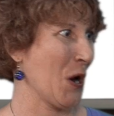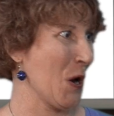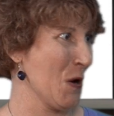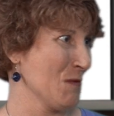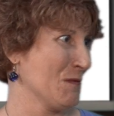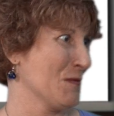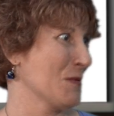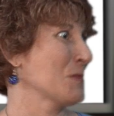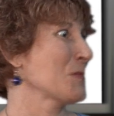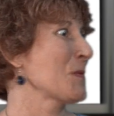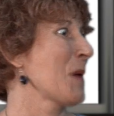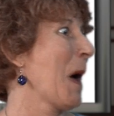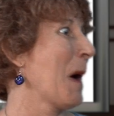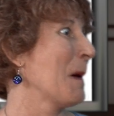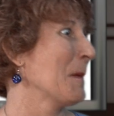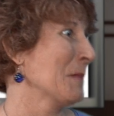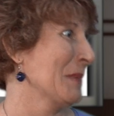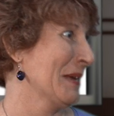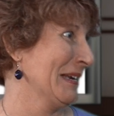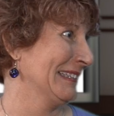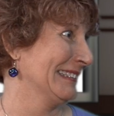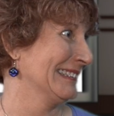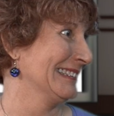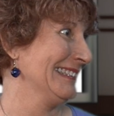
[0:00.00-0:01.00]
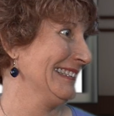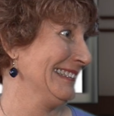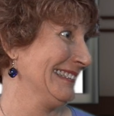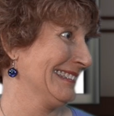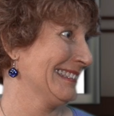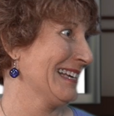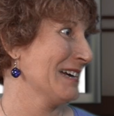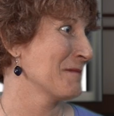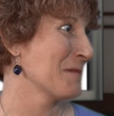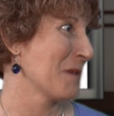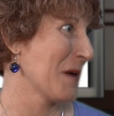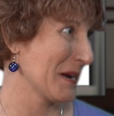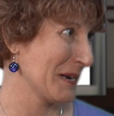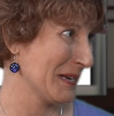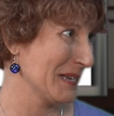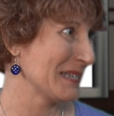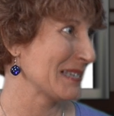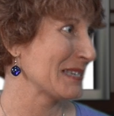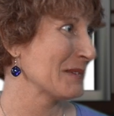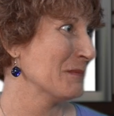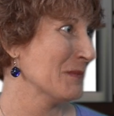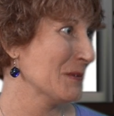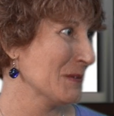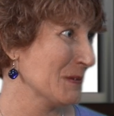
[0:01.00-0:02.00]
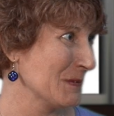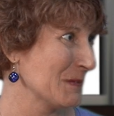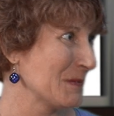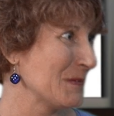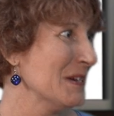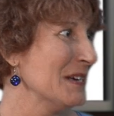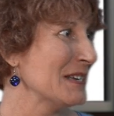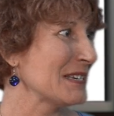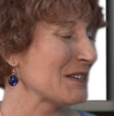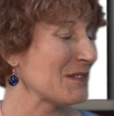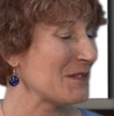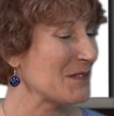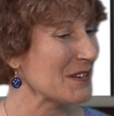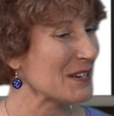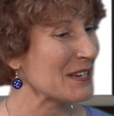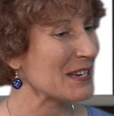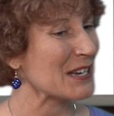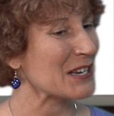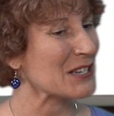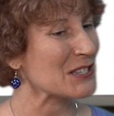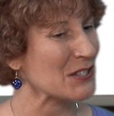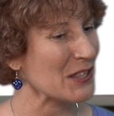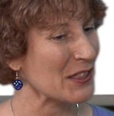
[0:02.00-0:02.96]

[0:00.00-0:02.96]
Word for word: Overwhelmingly, they wanted to move to Phoenix.